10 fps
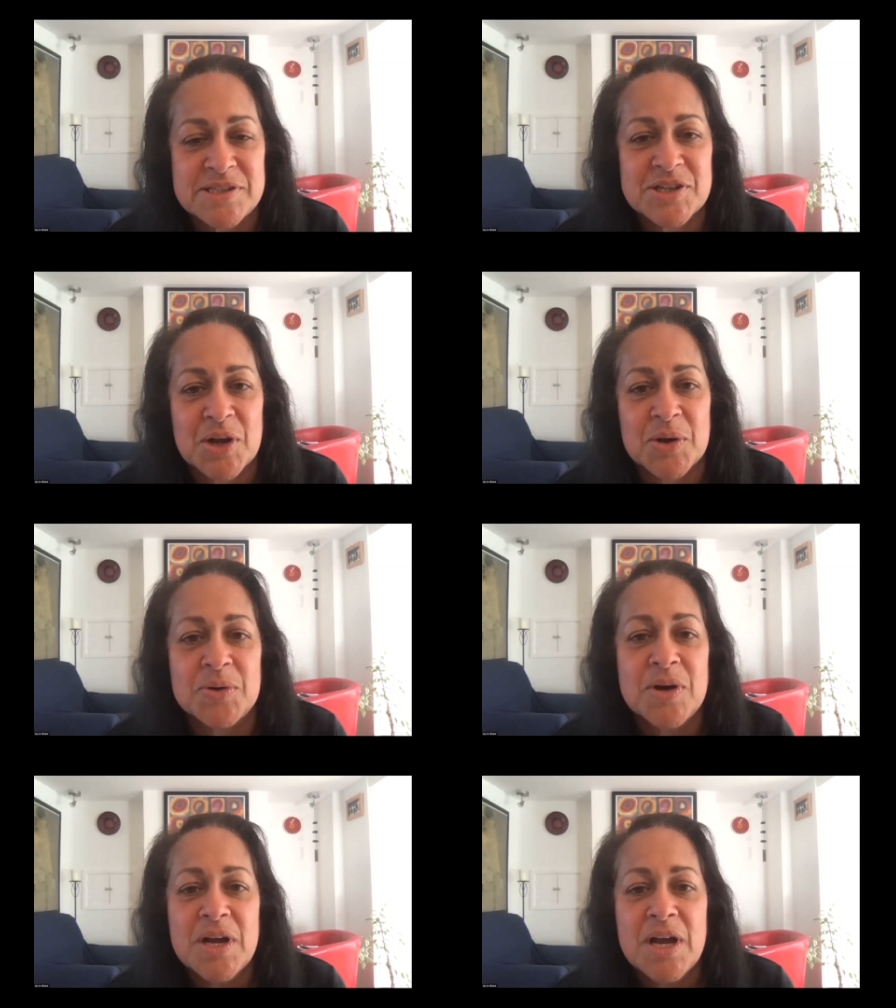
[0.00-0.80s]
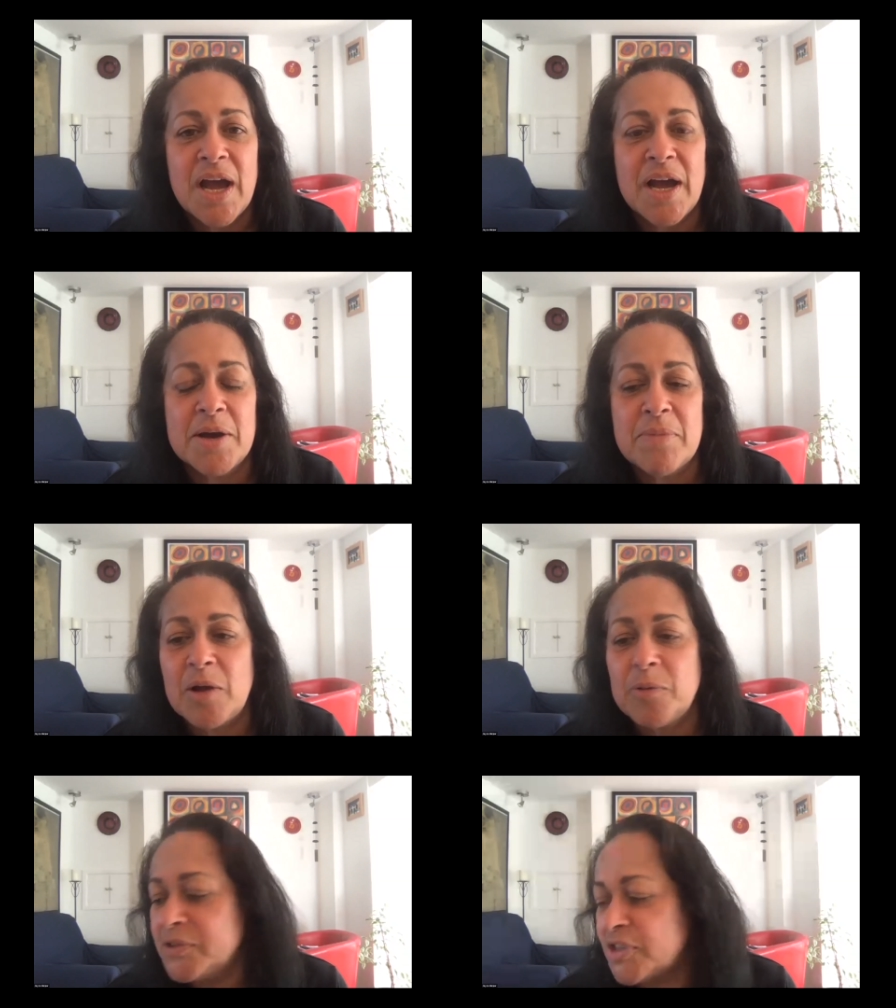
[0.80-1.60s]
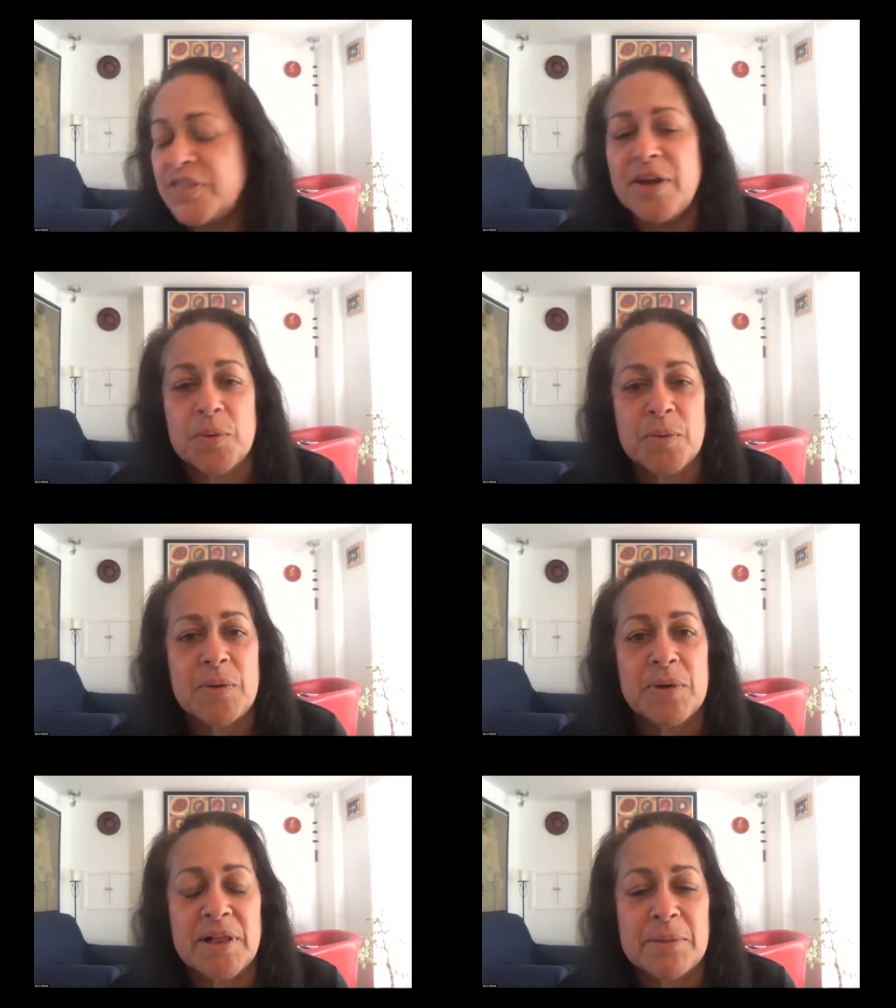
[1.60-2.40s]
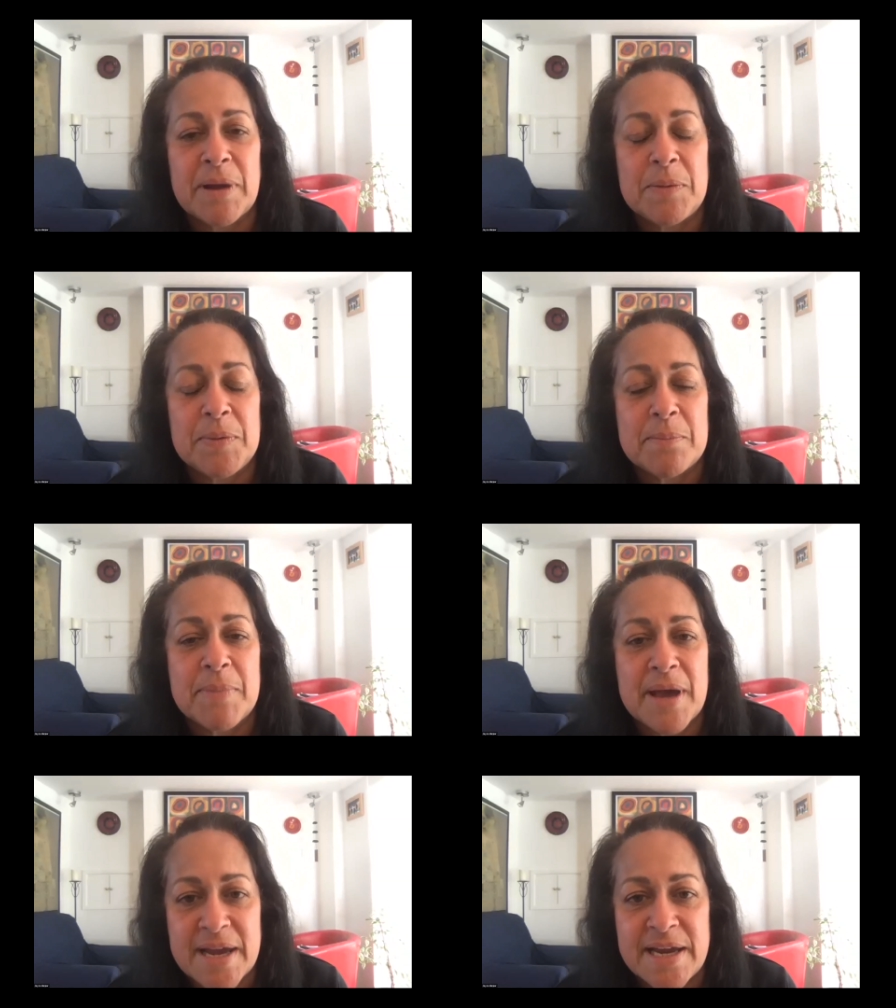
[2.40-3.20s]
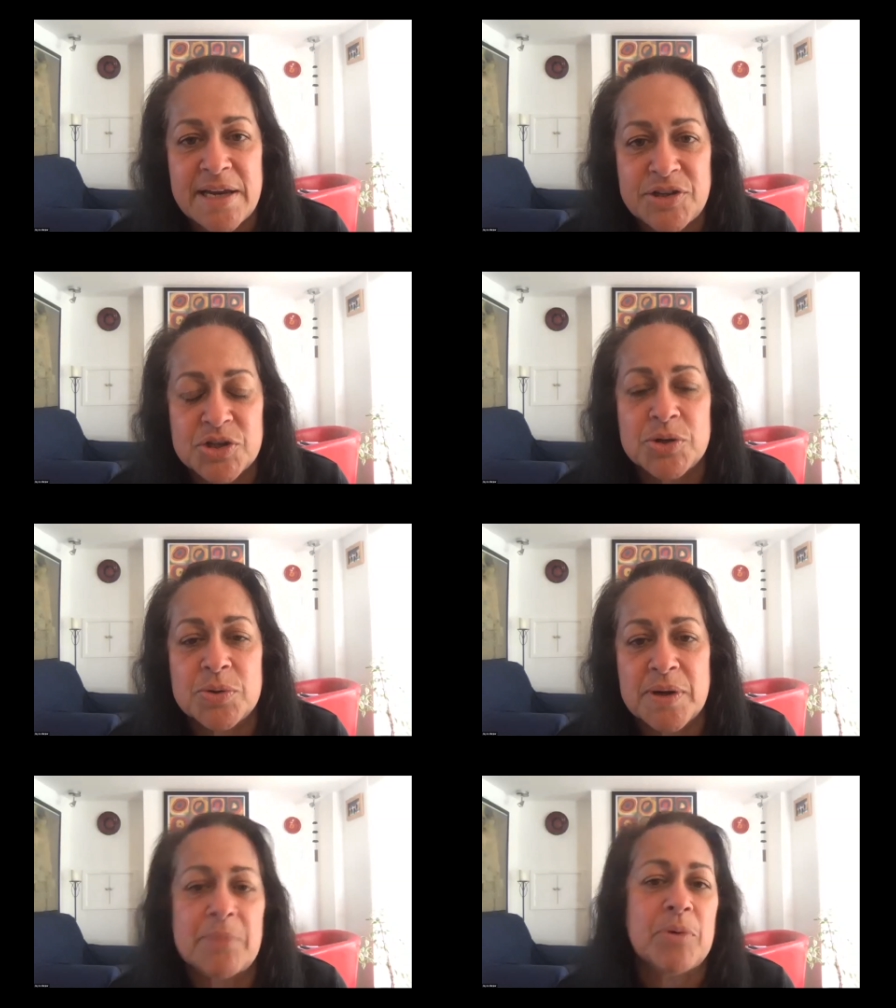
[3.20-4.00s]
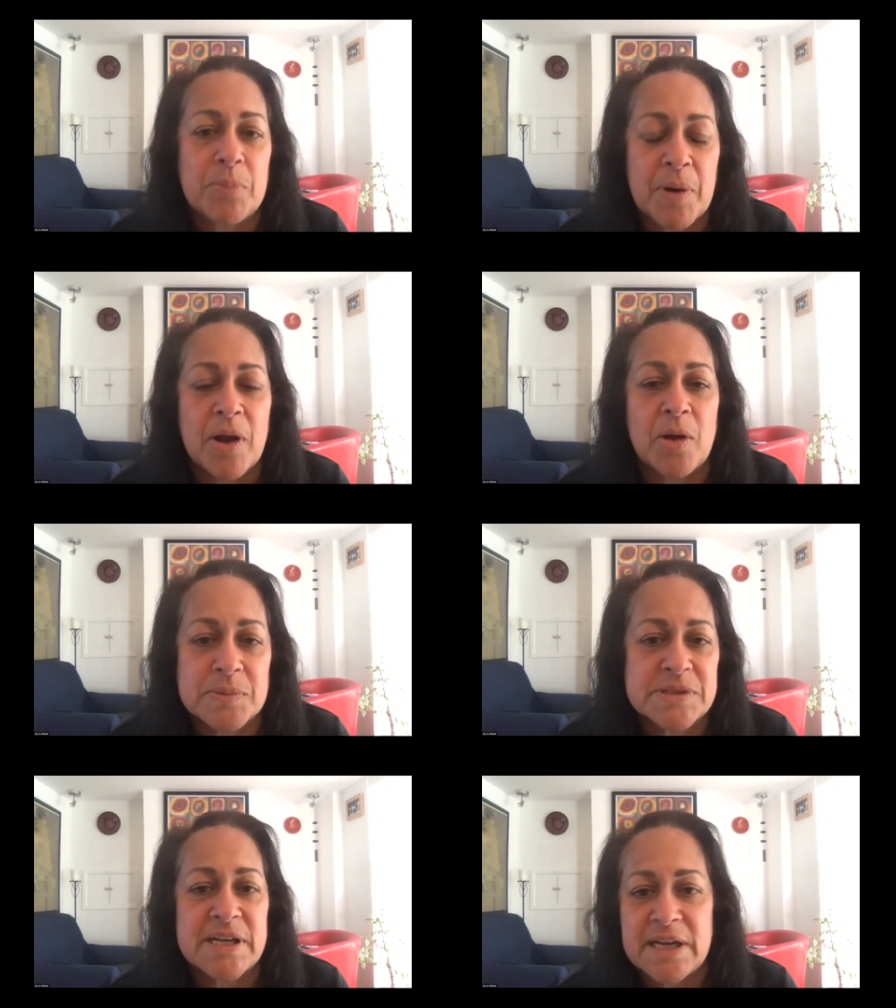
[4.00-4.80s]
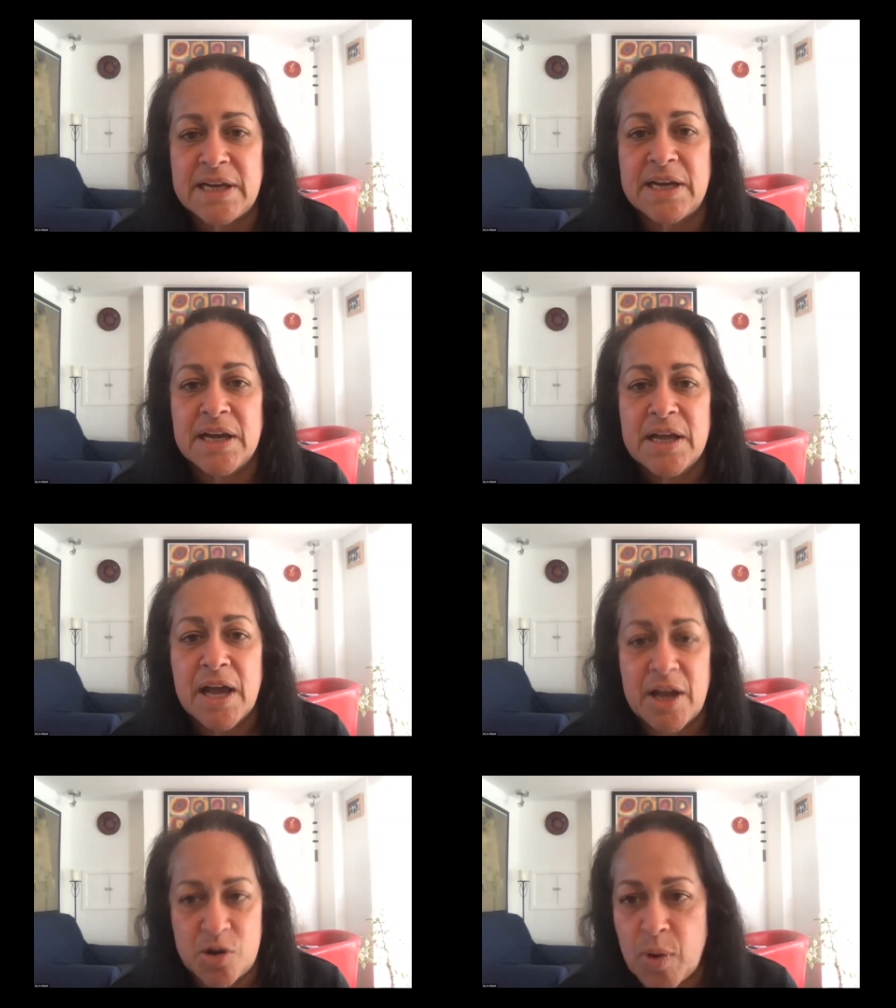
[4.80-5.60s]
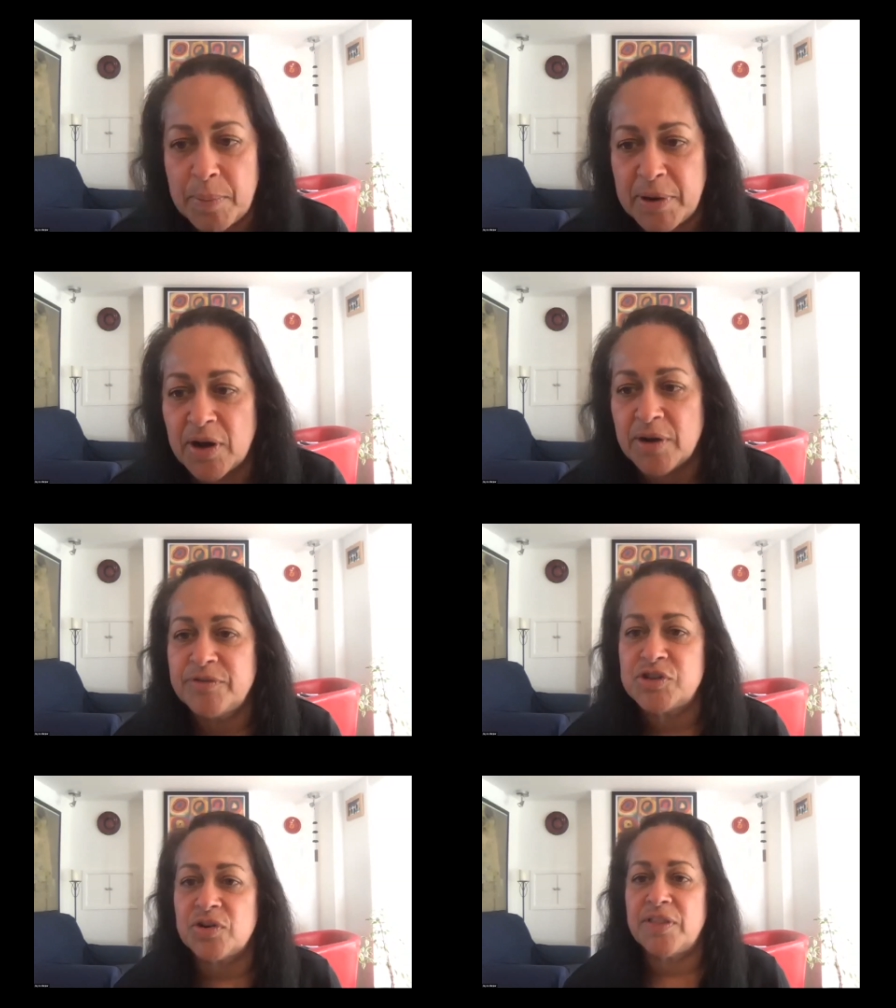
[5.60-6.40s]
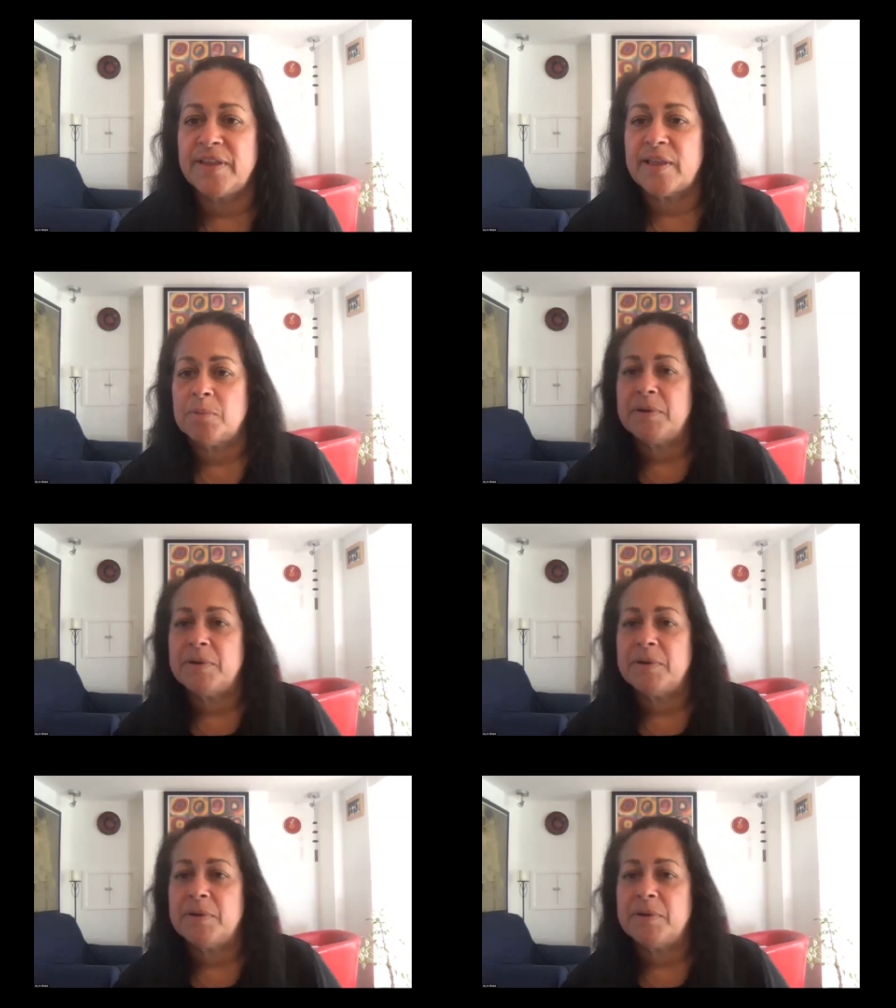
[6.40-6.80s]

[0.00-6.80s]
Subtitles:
So Alpesh, I think we will maybe in May do an embryo biopsy webinar for sure. I think that would be